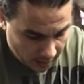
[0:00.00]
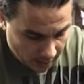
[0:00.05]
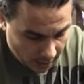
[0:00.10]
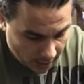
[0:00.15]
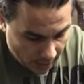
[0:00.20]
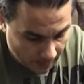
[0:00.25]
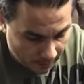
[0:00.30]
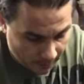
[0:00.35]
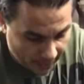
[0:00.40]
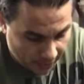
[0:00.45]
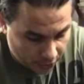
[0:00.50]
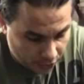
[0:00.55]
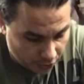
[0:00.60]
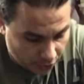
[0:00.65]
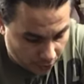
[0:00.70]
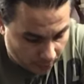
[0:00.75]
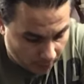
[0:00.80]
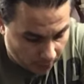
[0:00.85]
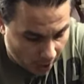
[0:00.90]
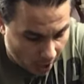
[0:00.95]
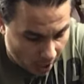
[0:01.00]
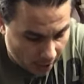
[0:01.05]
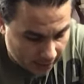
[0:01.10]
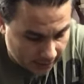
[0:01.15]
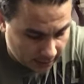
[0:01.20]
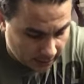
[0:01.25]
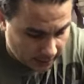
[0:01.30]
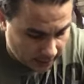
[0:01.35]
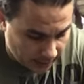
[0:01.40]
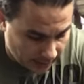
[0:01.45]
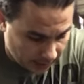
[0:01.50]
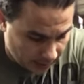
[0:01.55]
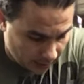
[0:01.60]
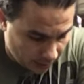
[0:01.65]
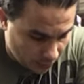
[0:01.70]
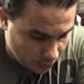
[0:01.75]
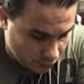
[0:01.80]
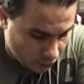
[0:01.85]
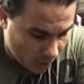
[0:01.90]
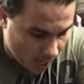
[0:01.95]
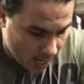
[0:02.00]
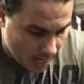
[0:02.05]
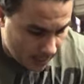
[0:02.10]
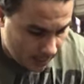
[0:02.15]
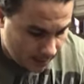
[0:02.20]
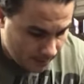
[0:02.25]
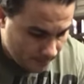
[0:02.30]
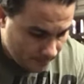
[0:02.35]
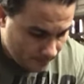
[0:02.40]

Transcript: And make sure your block is clean, dry,